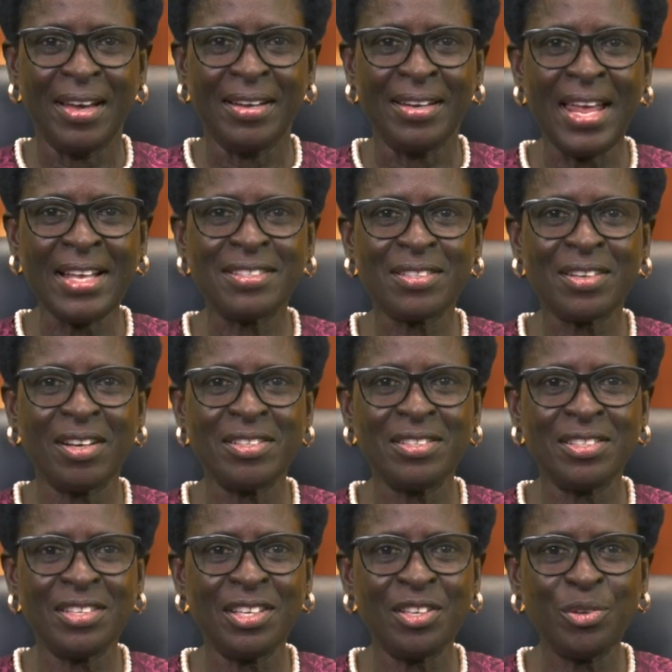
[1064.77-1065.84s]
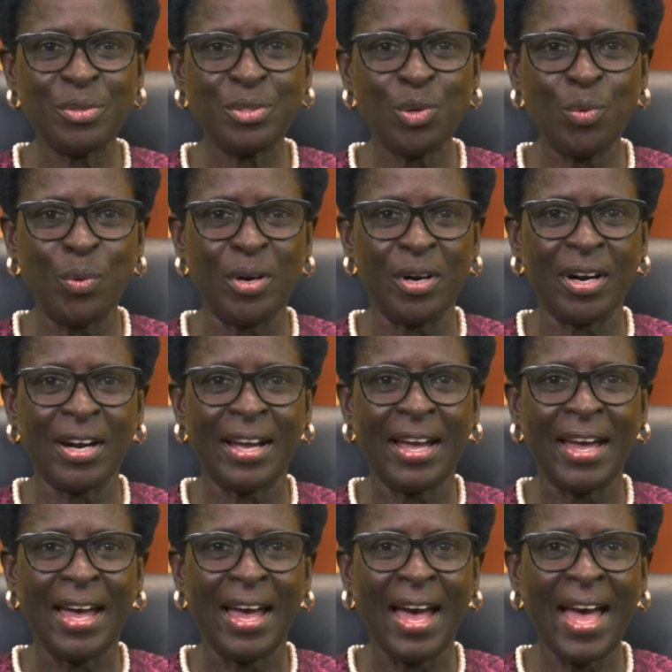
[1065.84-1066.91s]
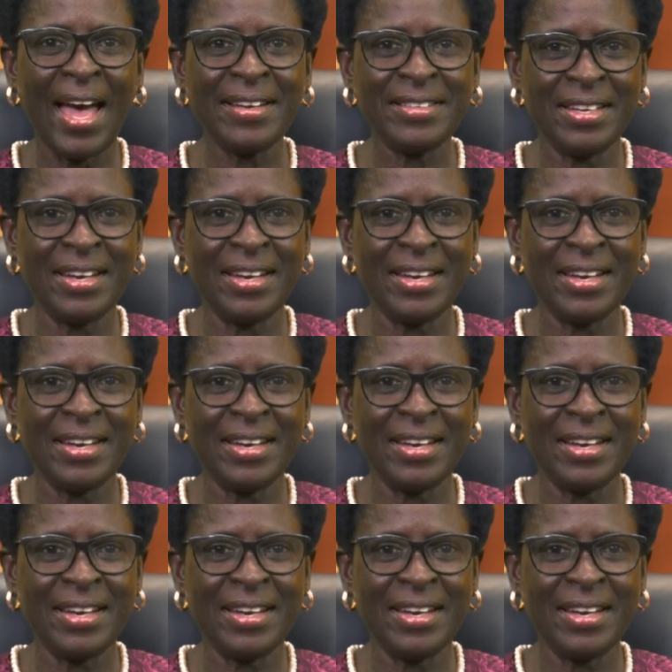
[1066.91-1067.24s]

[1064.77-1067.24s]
Let's continue to work hand